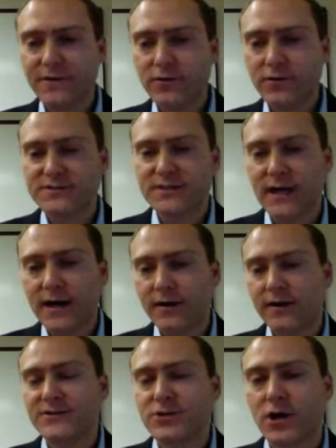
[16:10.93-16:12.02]
focus a
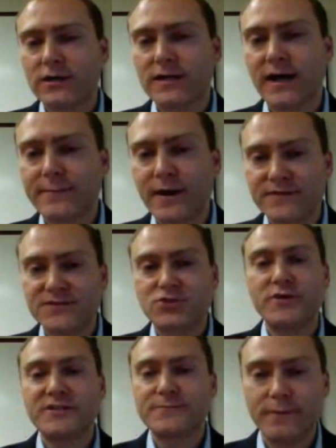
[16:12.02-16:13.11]
lot on and talk a lot about
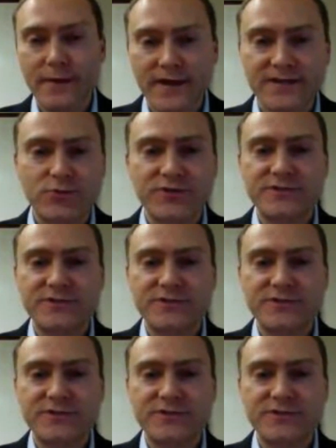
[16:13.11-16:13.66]
this tweets per minute,